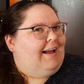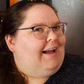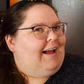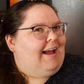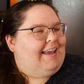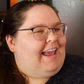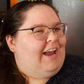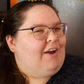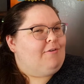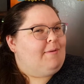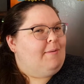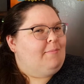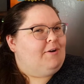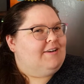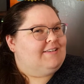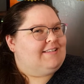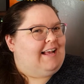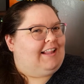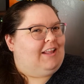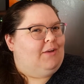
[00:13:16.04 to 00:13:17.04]
I can't remember
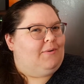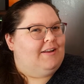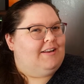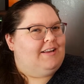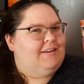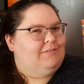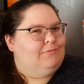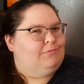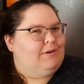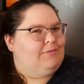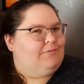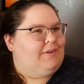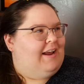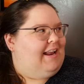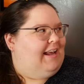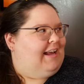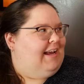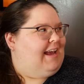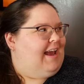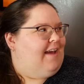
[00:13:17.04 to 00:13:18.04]
exactly what
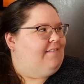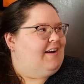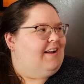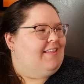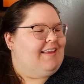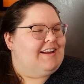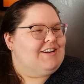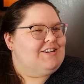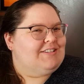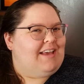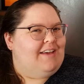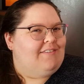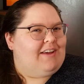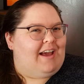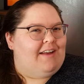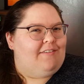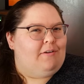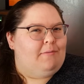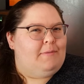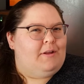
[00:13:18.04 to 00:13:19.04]
rating I gave it. I think I just gave it
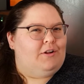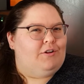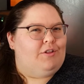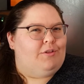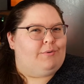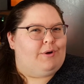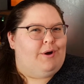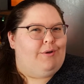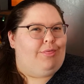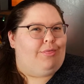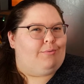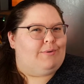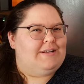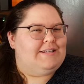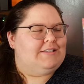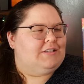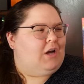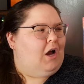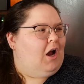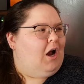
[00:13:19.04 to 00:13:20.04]
kind of a middle of the road
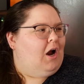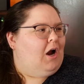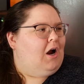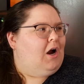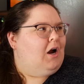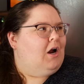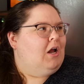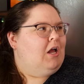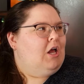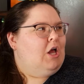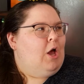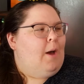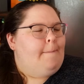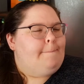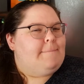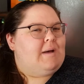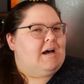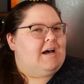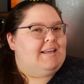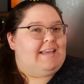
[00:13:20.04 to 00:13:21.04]
3-star.
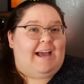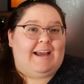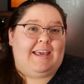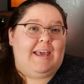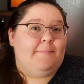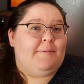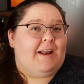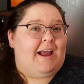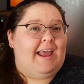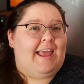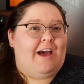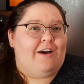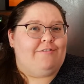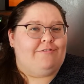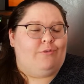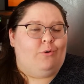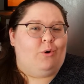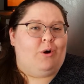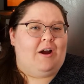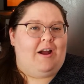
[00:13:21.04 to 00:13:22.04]
But yeah, keep an eye
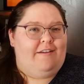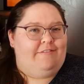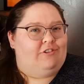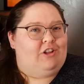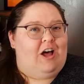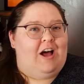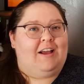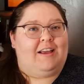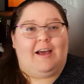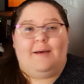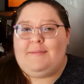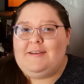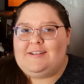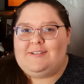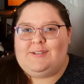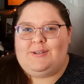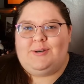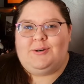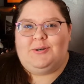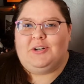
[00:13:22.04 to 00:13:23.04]
out for a vlog coming
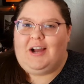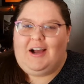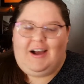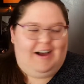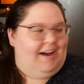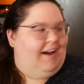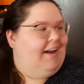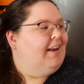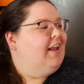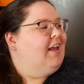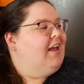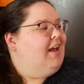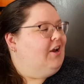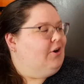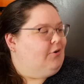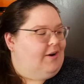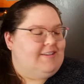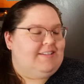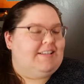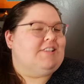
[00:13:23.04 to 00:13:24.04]
soon on
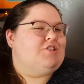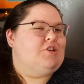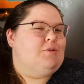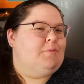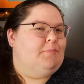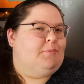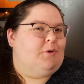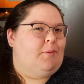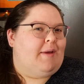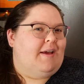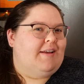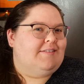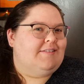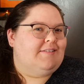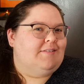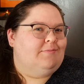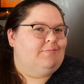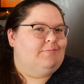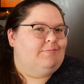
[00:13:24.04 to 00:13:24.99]
Crazy Stupid Bromance.